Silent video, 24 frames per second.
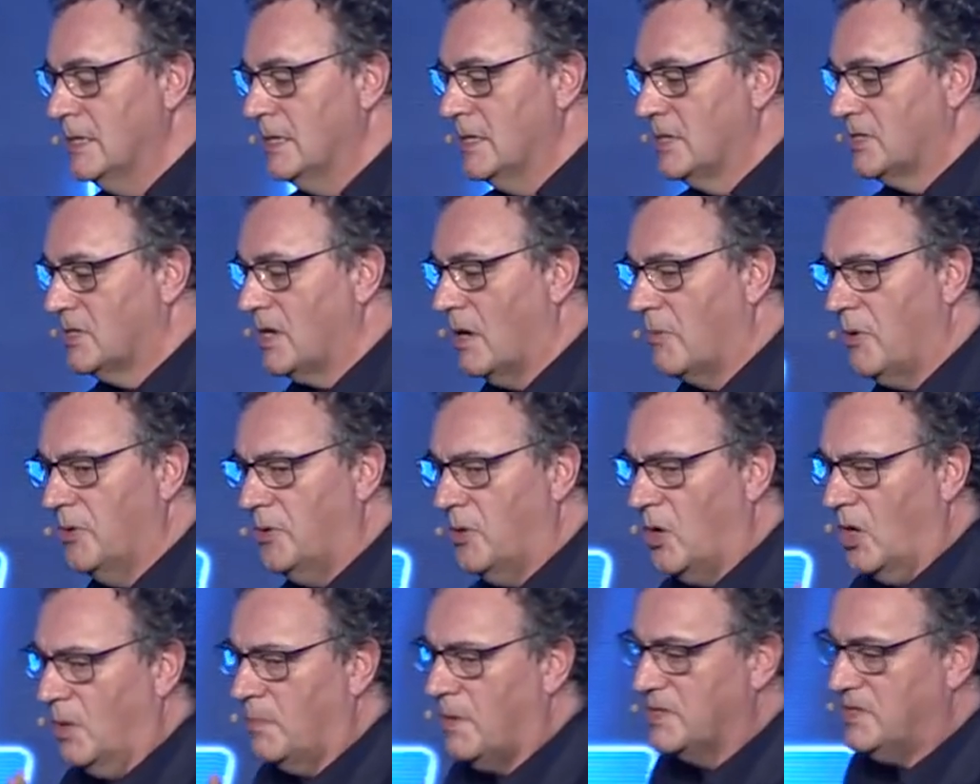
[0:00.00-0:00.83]
So I want
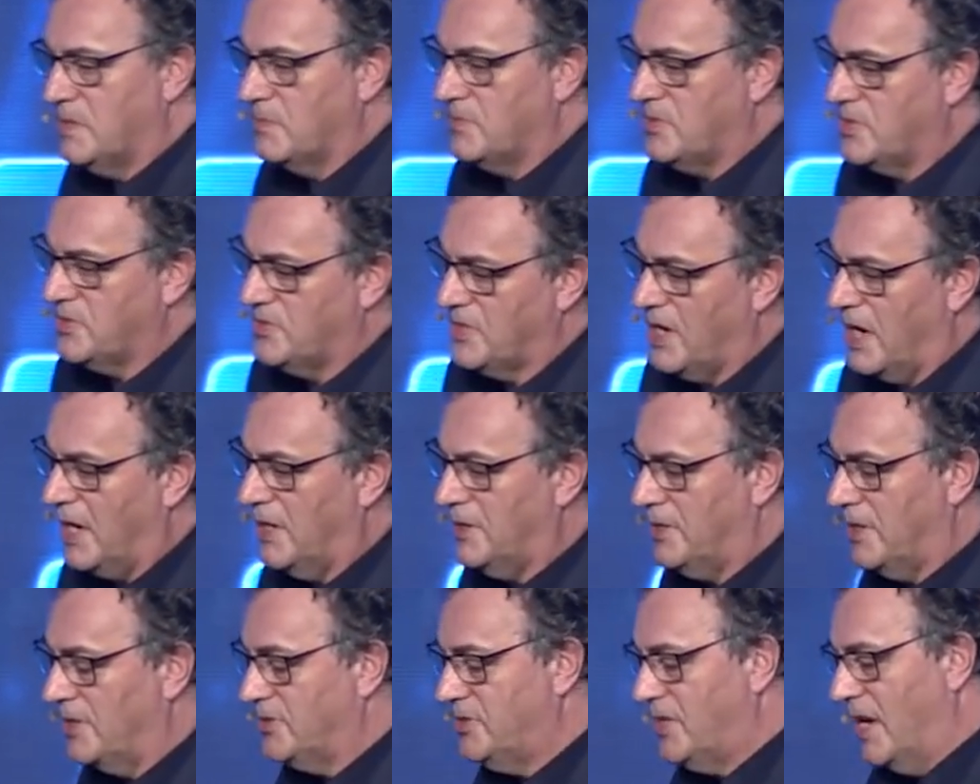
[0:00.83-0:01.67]
to talk about some
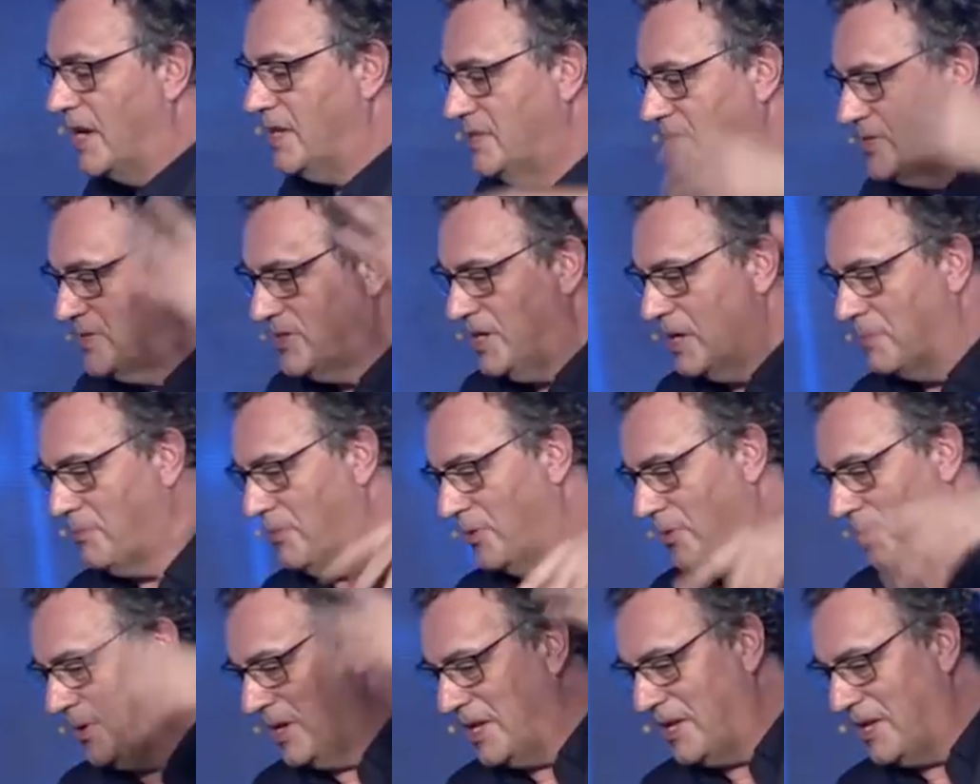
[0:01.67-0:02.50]
societal changes. Keep rolling,